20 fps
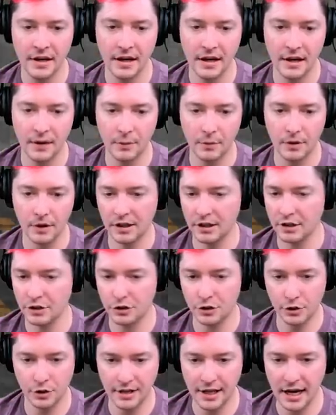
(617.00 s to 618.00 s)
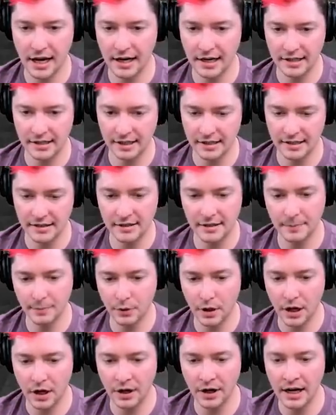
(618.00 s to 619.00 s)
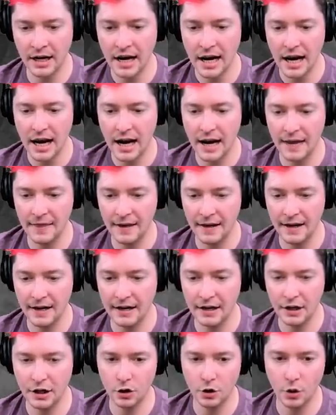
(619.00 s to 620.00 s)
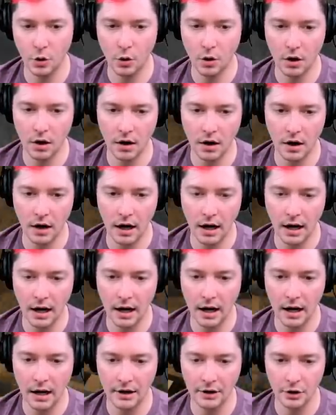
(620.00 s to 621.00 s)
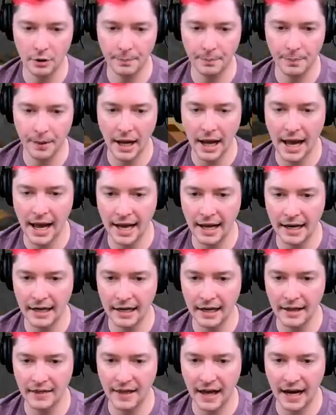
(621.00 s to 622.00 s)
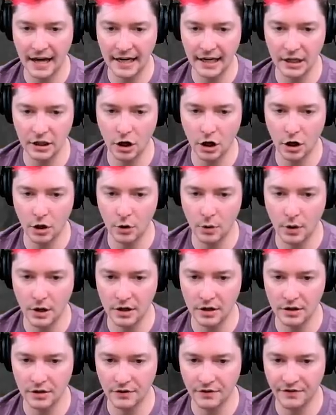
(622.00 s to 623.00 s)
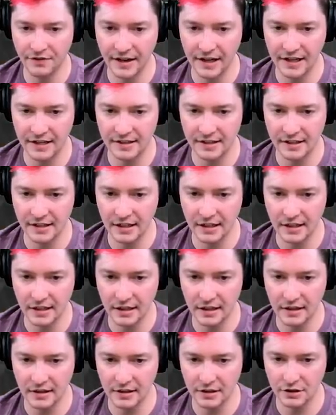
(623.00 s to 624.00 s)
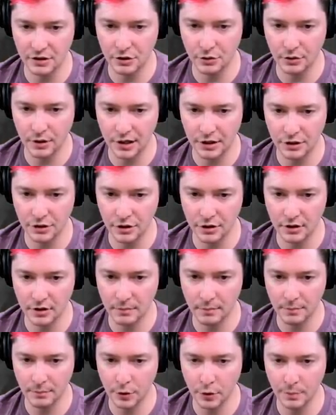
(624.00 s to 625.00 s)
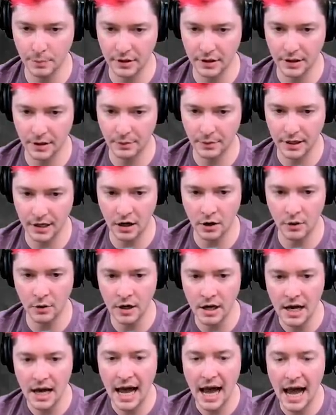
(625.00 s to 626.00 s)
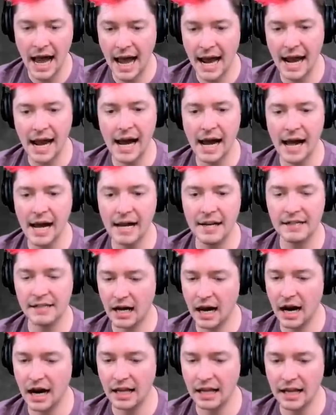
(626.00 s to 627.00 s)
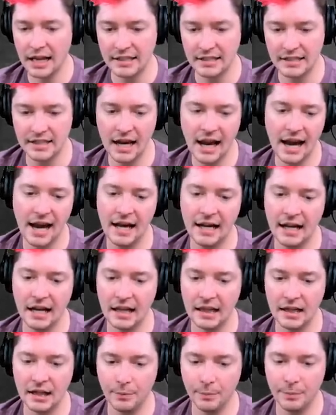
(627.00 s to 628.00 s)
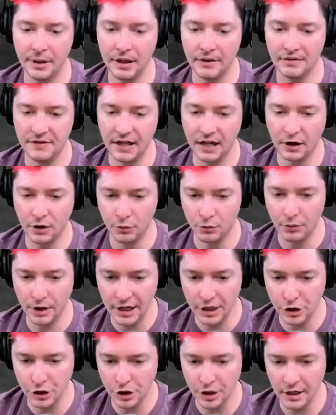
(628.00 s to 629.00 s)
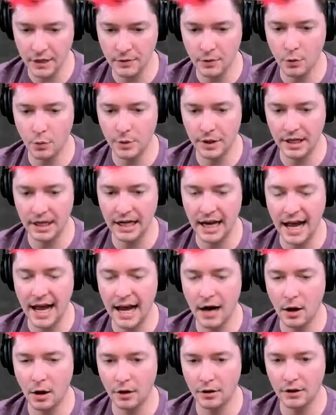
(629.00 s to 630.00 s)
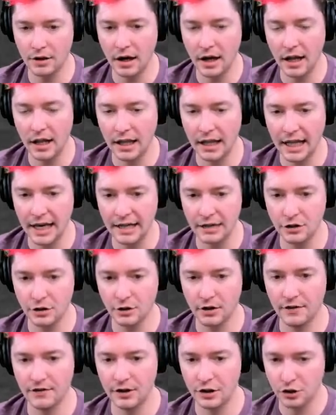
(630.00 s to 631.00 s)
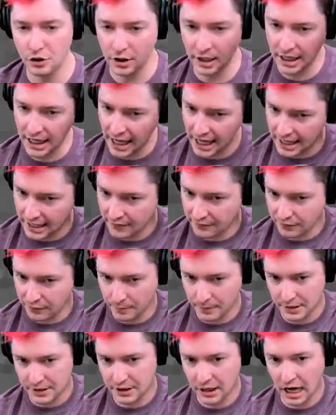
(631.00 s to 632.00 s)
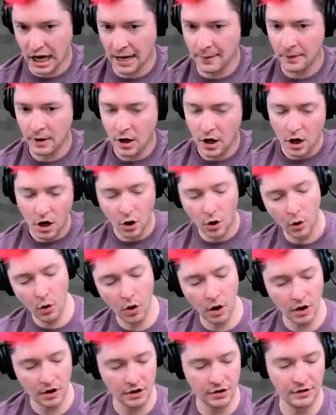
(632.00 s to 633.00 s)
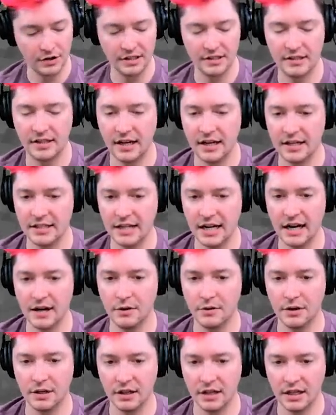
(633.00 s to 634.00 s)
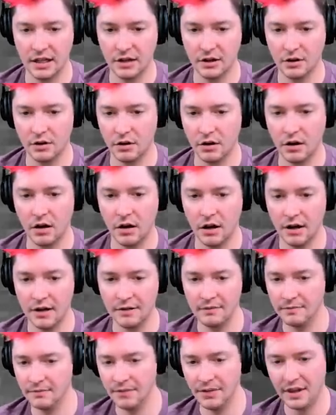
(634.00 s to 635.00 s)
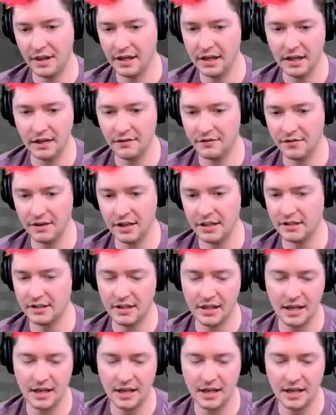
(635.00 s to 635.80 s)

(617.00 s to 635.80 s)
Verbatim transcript: and we're going to destroy that because that's temporary. And then your uh, your bed that can go facing this direction. Boop, there we go. And I like to add a little bit of decoration. We can add a lantern eventually hanging from the top, or you can set it down here on any of these